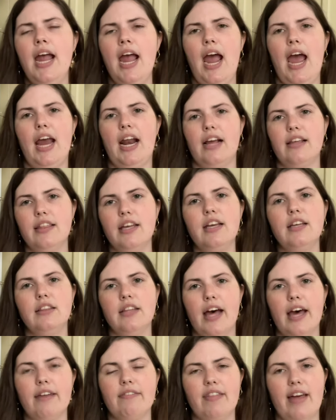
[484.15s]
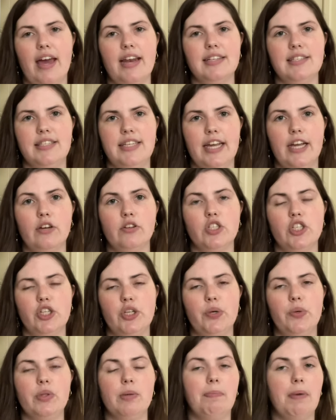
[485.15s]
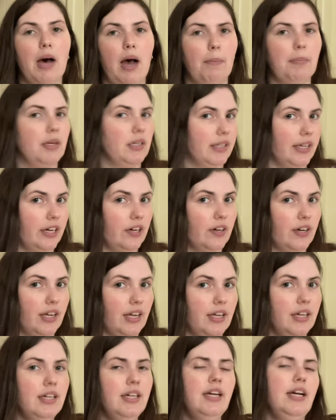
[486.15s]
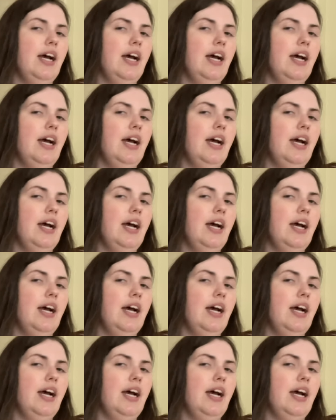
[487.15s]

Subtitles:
And I think a lot of that is down to the popularity.